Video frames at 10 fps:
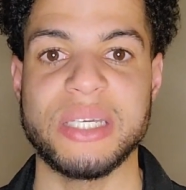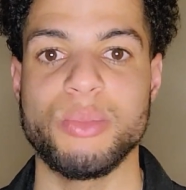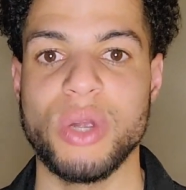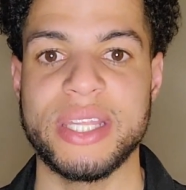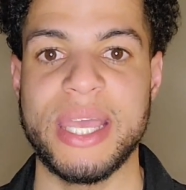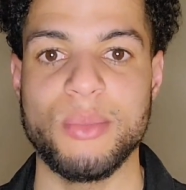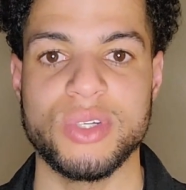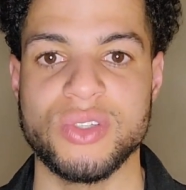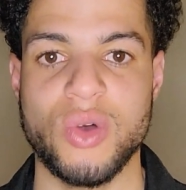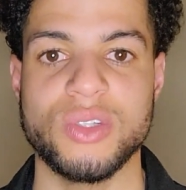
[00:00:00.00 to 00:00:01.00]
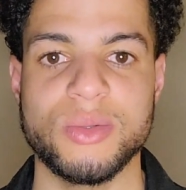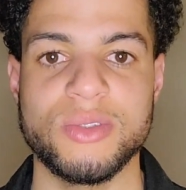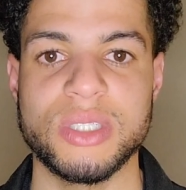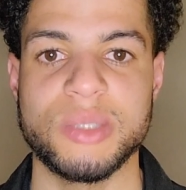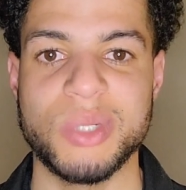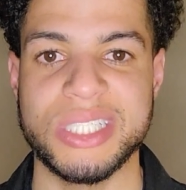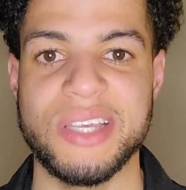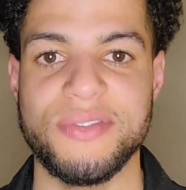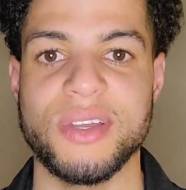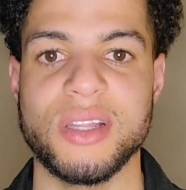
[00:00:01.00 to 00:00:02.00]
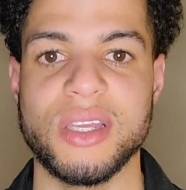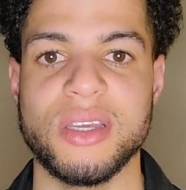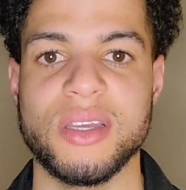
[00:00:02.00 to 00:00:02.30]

bring them results specifically.